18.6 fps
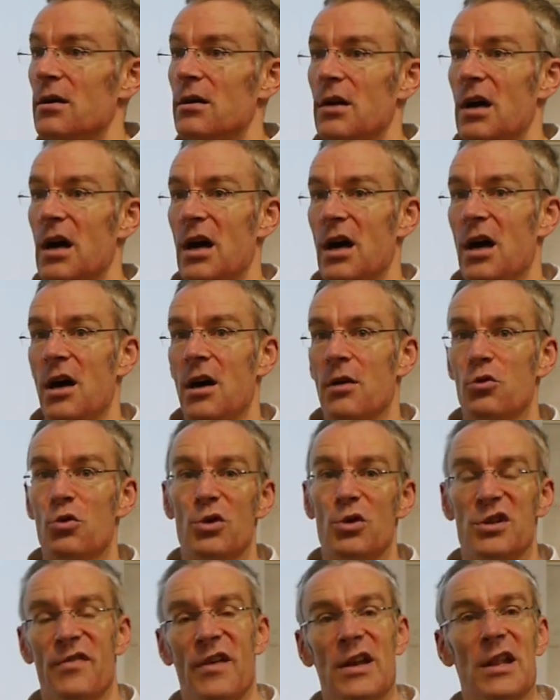call
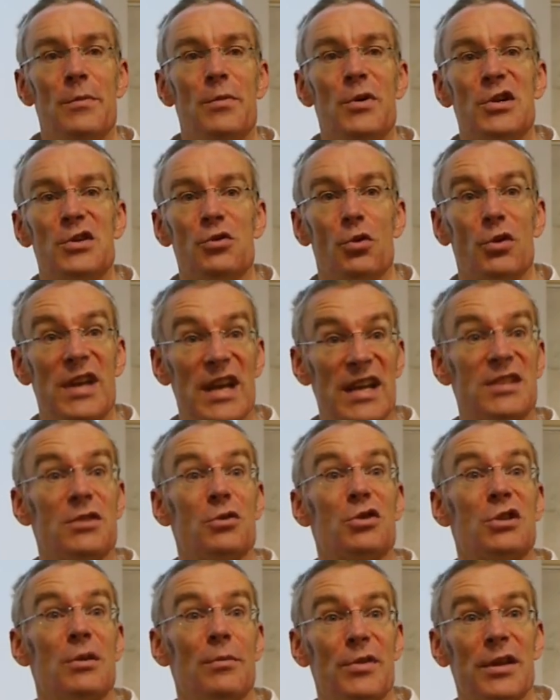it developers or Git or
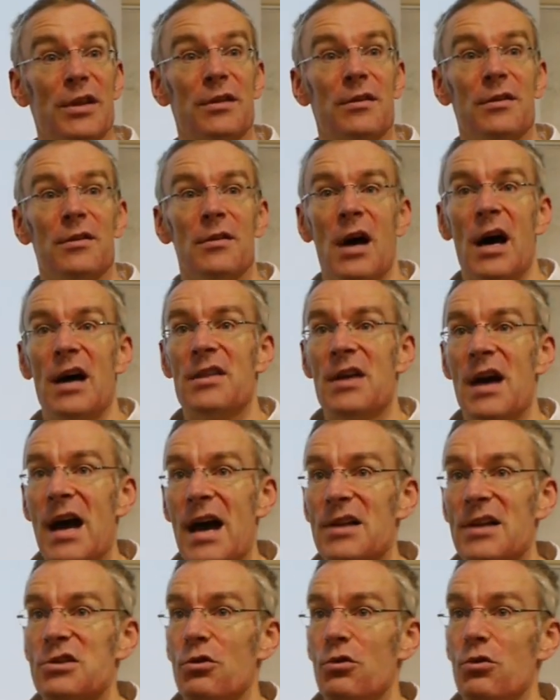something, and
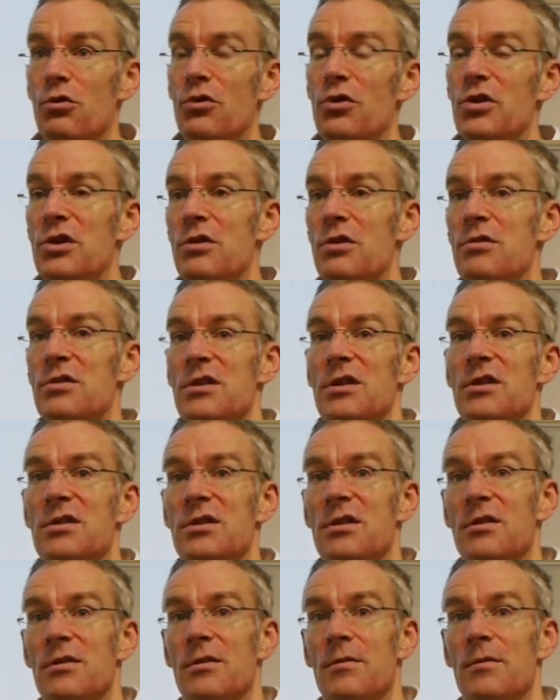add all the users,